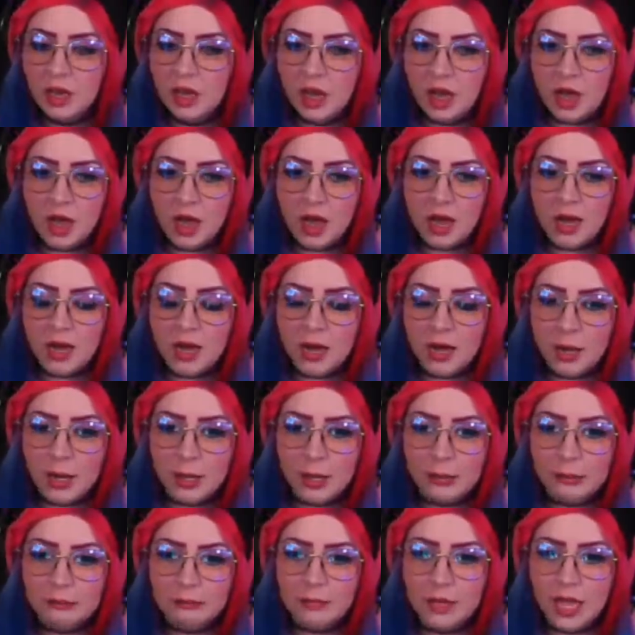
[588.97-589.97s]

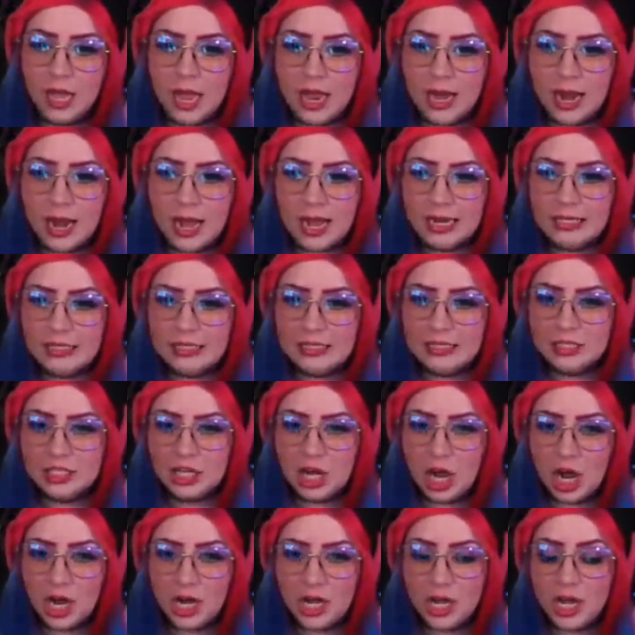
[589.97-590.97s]
And I did
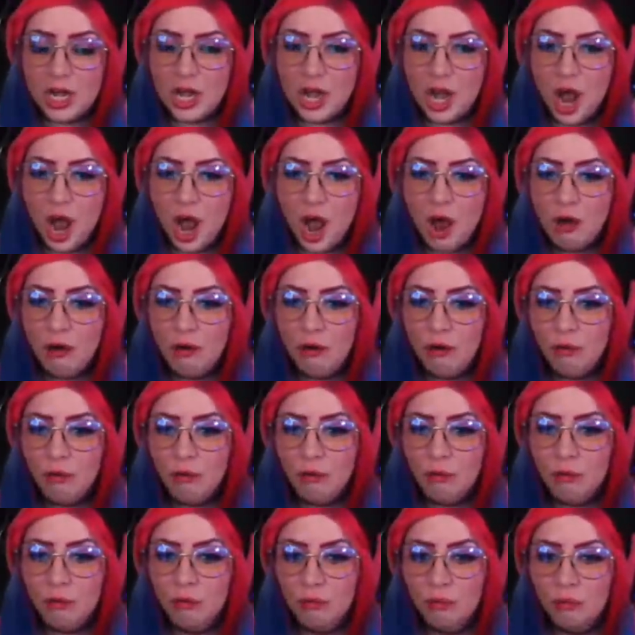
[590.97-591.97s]
not
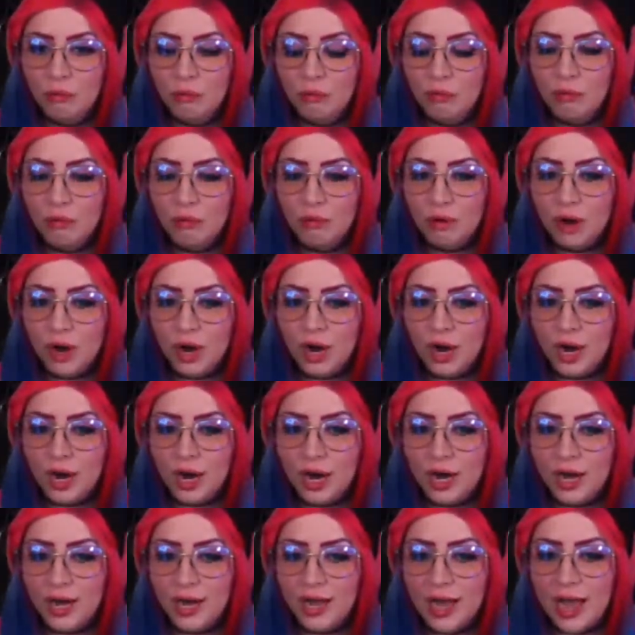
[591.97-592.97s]
know
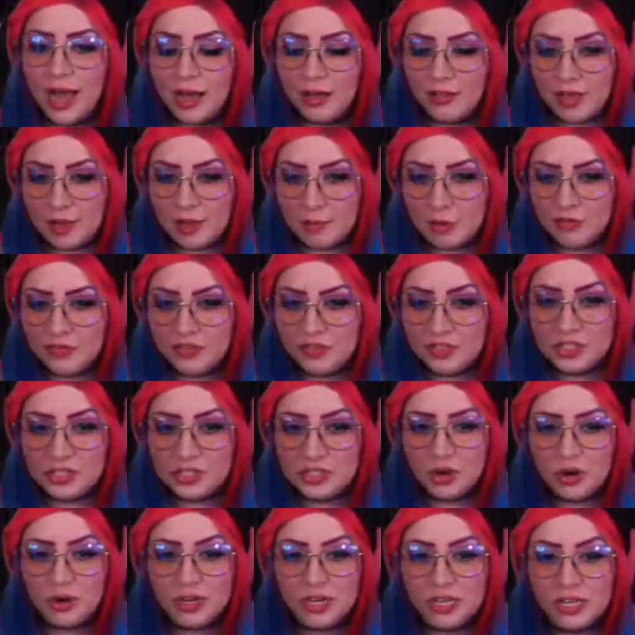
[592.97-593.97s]
how that movie
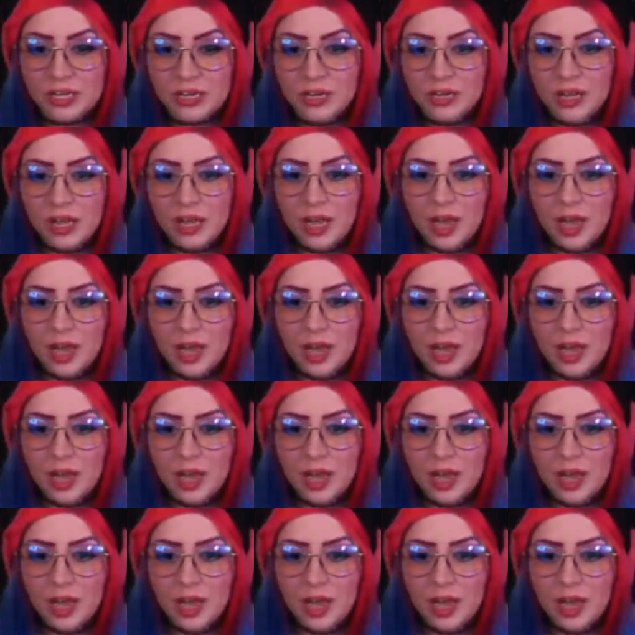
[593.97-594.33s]
started.